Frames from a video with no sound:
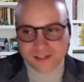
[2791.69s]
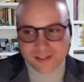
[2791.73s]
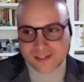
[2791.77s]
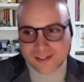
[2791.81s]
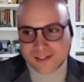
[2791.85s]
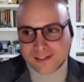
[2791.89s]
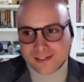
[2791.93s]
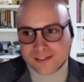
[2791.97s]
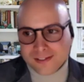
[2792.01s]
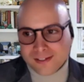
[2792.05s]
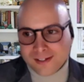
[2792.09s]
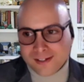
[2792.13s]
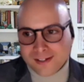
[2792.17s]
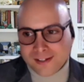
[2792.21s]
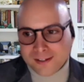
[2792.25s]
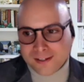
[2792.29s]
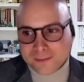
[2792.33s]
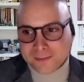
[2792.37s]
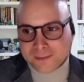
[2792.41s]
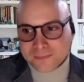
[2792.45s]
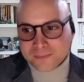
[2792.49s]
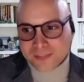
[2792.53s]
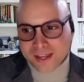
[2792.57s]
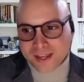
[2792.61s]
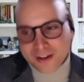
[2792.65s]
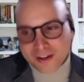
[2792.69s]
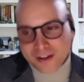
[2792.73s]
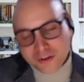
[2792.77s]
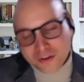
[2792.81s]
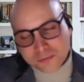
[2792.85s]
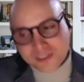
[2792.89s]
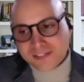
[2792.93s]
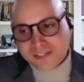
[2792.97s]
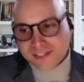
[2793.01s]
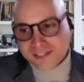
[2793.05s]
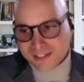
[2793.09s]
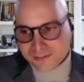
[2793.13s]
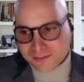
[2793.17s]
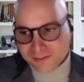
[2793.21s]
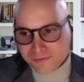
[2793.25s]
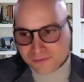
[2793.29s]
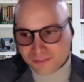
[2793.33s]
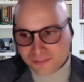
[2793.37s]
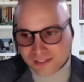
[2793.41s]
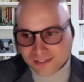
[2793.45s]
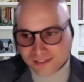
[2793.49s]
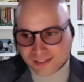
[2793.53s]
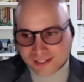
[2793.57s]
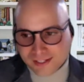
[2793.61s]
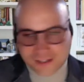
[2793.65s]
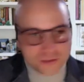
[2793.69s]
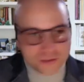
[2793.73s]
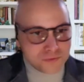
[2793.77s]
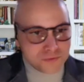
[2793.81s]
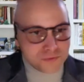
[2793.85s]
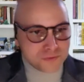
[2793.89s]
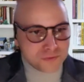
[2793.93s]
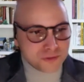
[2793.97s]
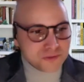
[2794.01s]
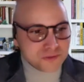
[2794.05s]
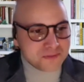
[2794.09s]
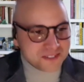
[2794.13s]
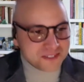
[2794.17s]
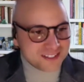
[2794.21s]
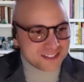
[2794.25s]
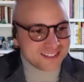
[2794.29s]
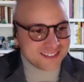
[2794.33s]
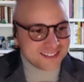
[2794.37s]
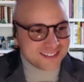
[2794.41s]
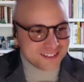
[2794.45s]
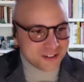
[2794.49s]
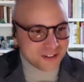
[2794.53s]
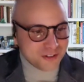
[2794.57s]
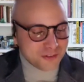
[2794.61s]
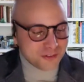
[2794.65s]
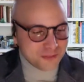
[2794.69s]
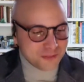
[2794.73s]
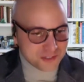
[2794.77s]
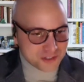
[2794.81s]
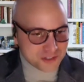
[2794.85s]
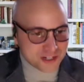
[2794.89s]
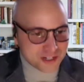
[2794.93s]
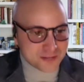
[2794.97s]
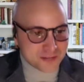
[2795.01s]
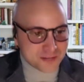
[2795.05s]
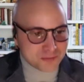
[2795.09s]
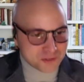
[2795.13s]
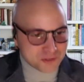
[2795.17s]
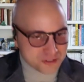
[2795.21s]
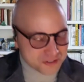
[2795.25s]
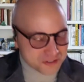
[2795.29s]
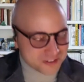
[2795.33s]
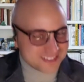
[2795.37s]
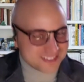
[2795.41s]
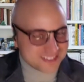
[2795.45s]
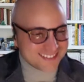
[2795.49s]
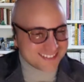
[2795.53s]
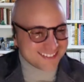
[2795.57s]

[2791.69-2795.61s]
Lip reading: And I hope that they can find it helpful, all of the chapters.